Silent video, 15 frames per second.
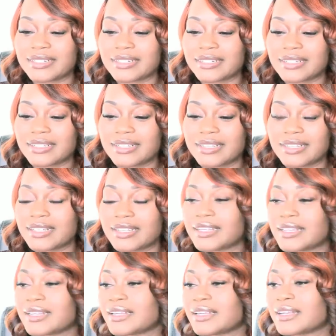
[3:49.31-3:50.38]

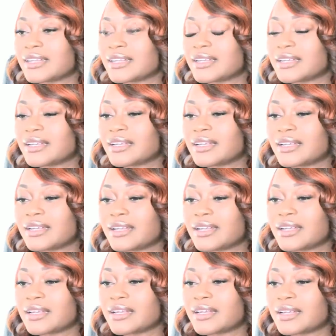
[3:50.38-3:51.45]

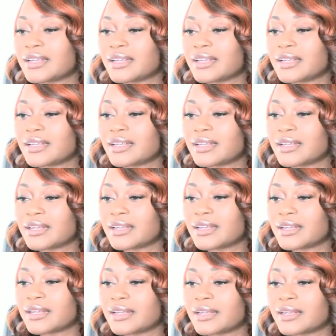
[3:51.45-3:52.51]

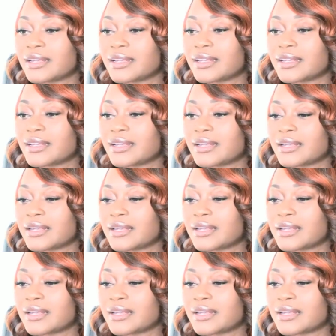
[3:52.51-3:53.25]
Nobody speaks.